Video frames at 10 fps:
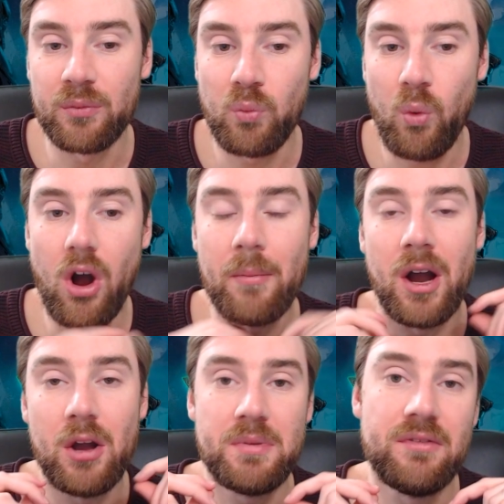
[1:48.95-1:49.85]
And what I'm
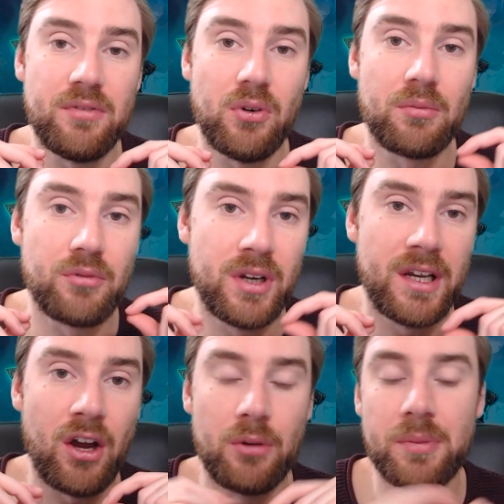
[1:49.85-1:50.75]
hoping for, I'm
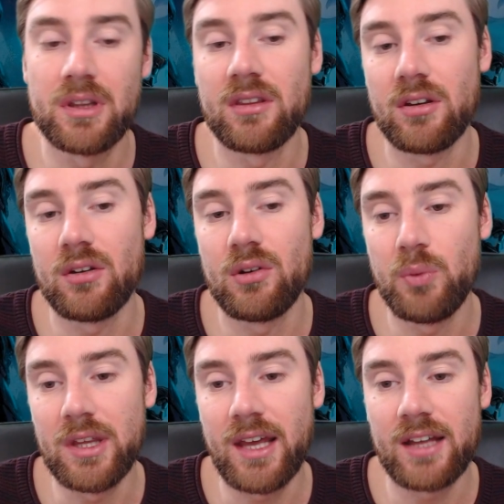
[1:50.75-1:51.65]
really hoping that
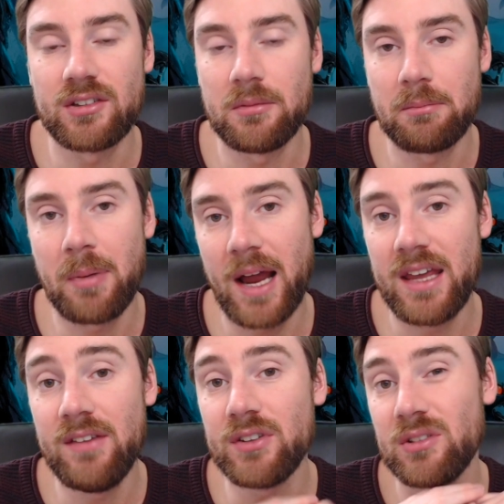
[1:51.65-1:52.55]
we get
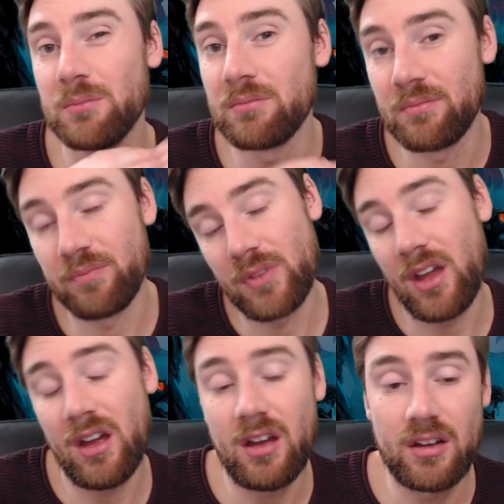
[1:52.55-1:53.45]
either some
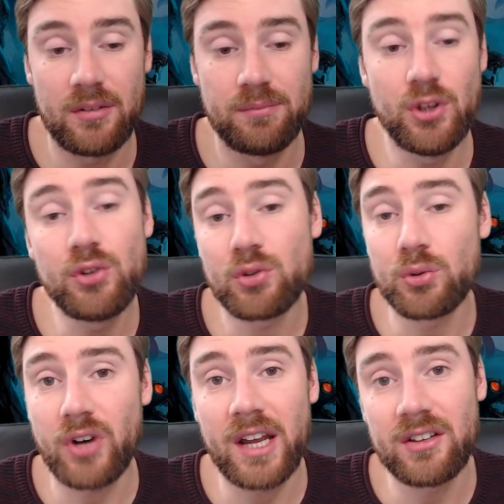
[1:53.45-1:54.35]
neutral
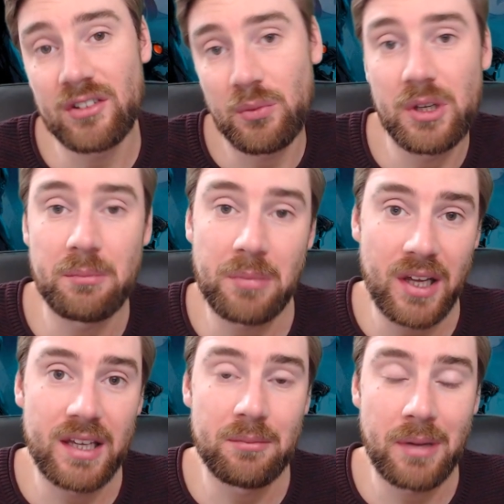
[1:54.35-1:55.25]
dragons that we can
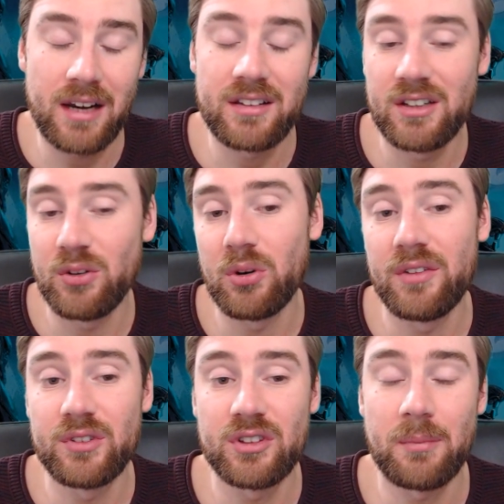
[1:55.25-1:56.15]
play in Paladin, or
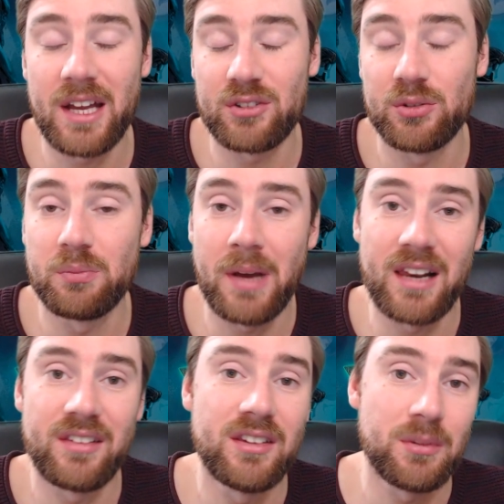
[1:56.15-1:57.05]
even some actual
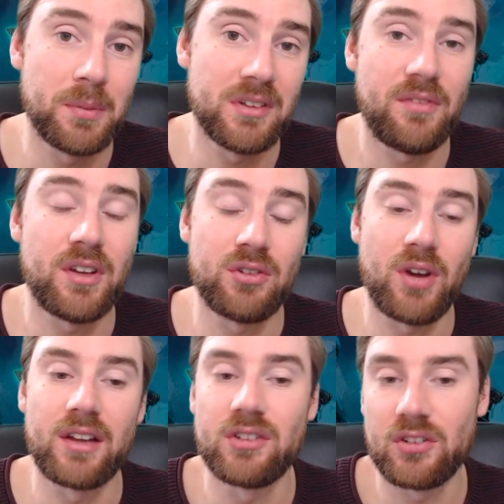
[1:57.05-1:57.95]
Paladin specific
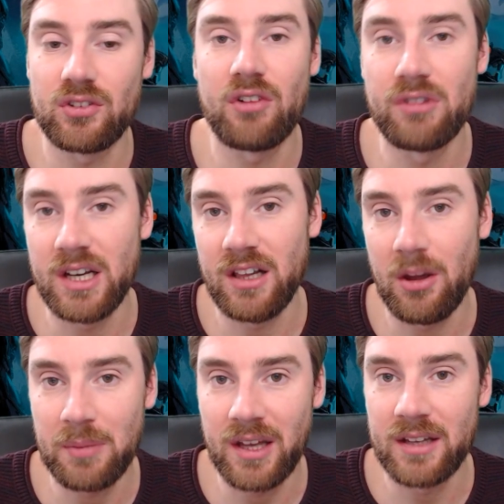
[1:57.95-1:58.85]
dragons, because I really
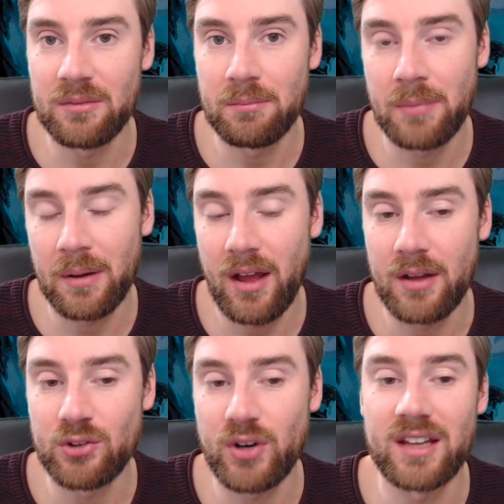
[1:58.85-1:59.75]
like playing
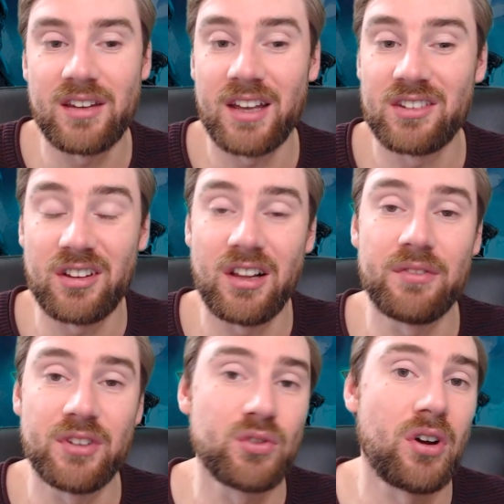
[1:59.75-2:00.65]
dragon decks and I'd
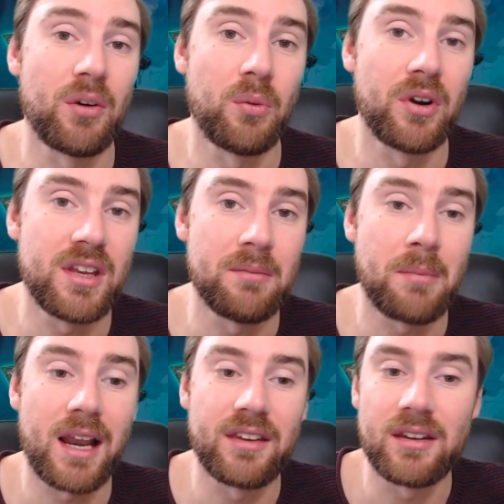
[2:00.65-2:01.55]
love to try one in
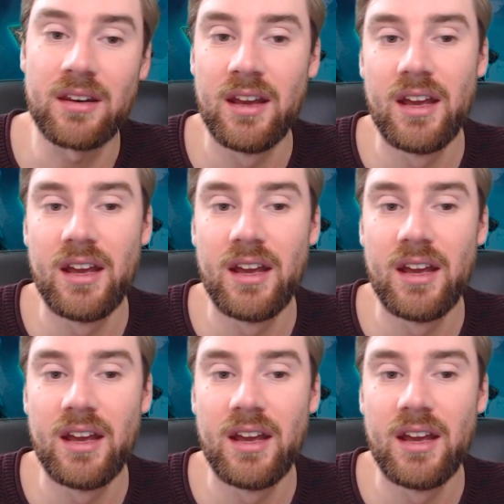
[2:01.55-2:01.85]
Paladin.